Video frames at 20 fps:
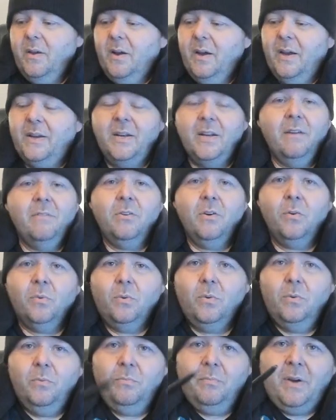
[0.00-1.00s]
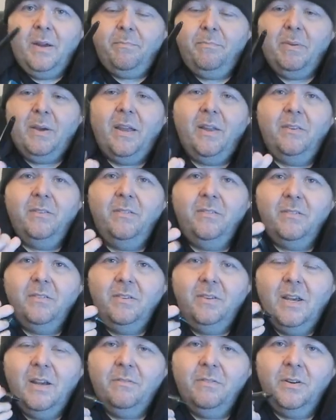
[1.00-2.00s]
I never, my pens
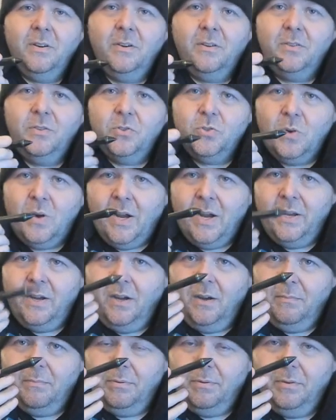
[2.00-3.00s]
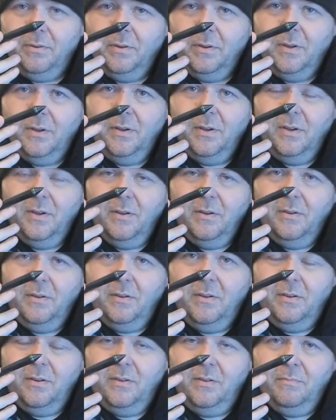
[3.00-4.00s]
never dry up.
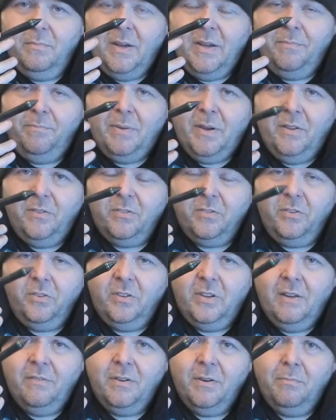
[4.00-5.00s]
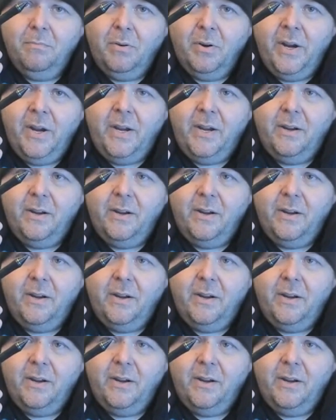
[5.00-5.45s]
My pencils never break.